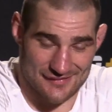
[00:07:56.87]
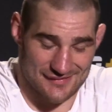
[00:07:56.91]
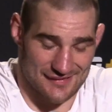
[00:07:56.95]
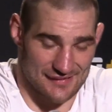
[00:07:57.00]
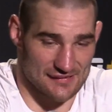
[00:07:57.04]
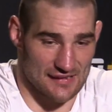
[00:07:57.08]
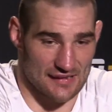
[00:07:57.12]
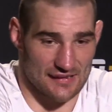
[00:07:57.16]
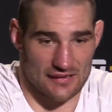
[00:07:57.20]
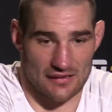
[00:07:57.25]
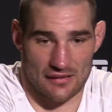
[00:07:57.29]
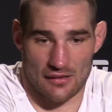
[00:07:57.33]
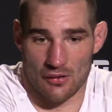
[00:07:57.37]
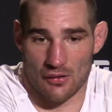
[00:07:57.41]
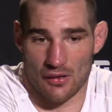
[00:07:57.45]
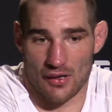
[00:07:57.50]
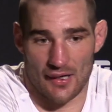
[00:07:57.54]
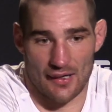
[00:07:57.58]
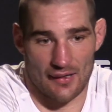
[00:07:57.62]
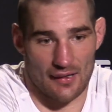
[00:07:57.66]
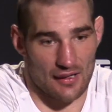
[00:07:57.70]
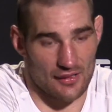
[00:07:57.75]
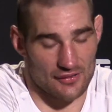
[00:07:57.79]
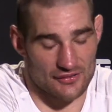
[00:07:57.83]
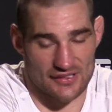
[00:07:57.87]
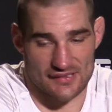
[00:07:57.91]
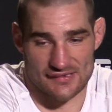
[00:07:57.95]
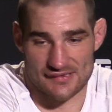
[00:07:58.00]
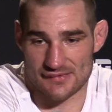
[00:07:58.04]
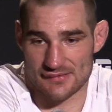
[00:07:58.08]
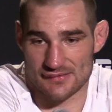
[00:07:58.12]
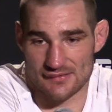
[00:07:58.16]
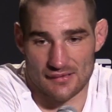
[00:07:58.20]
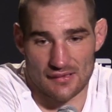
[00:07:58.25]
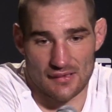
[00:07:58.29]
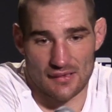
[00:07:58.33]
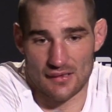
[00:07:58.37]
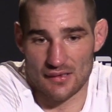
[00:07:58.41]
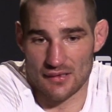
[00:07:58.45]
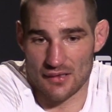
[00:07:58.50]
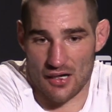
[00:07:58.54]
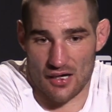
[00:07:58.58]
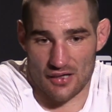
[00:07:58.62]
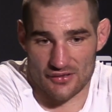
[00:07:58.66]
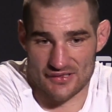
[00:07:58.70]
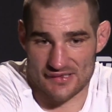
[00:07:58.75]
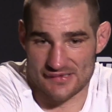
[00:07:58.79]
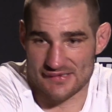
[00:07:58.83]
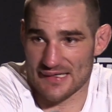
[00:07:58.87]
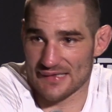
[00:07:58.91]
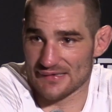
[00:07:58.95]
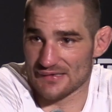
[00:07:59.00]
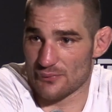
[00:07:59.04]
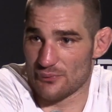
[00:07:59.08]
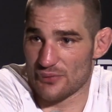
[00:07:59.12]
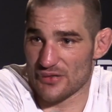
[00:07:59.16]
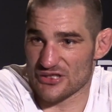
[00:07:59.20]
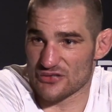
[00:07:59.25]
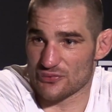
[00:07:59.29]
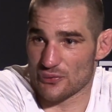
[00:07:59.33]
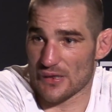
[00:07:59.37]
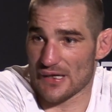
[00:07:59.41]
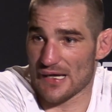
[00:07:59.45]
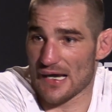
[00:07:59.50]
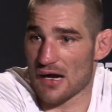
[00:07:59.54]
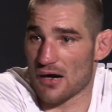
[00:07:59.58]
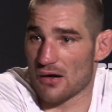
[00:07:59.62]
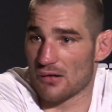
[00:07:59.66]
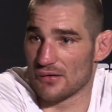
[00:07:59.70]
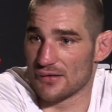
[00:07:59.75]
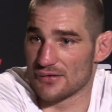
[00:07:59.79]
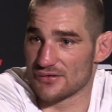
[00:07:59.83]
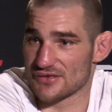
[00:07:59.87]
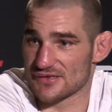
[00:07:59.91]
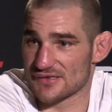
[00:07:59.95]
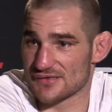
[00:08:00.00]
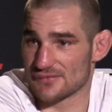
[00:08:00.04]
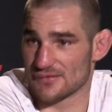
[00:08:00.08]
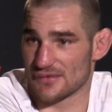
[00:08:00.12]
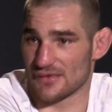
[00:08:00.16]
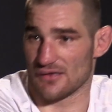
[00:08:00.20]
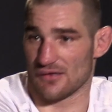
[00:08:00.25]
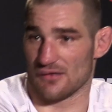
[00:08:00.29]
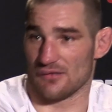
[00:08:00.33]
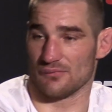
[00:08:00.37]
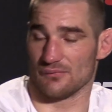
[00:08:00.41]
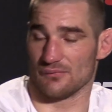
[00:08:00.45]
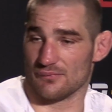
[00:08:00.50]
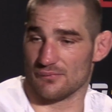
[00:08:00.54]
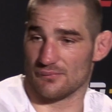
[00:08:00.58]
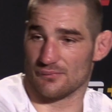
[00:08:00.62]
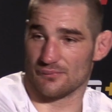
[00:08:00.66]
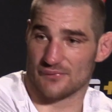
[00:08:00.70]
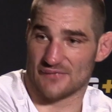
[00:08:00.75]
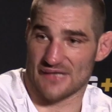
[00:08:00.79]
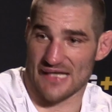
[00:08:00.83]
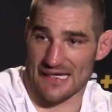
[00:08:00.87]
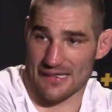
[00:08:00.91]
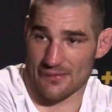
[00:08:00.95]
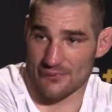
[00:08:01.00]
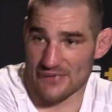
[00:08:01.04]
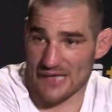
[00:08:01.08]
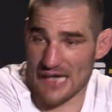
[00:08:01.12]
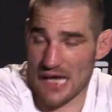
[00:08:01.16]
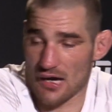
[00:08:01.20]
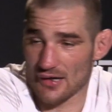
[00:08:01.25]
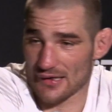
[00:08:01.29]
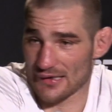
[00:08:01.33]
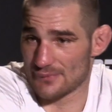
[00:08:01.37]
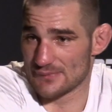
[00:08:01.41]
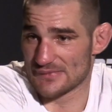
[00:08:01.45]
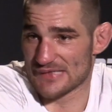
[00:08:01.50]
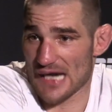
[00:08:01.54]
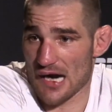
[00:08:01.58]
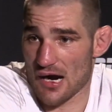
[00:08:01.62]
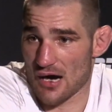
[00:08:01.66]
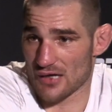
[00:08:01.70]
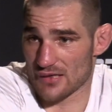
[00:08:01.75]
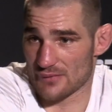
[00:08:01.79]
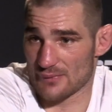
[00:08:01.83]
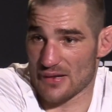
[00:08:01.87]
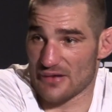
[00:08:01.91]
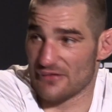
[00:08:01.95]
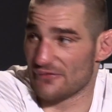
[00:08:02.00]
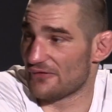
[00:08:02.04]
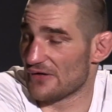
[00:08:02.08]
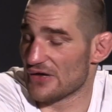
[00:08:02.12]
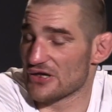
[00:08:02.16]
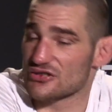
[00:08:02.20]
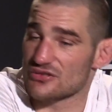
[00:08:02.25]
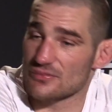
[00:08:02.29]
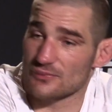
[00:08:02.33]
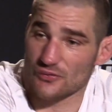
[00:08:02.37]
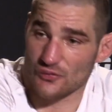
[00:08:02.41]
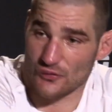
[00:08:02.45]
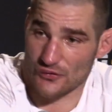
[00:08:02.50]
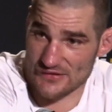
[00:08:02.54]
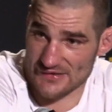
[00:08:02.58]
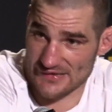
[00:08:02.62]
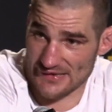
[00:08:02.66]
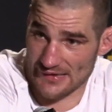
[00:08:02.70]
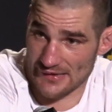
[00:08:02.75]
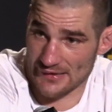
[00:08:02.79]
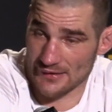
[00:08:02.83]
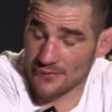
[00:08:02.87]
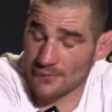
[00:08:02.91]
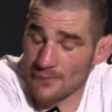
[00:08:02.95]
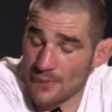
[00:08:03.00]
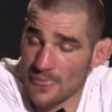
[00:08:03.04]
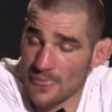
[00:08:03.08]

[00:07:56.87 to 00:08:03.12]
So I was like, you know what? I'll just, I'll just take the bitch way out and just, you know, take him down, get him tired, and maybe finish him towards the end.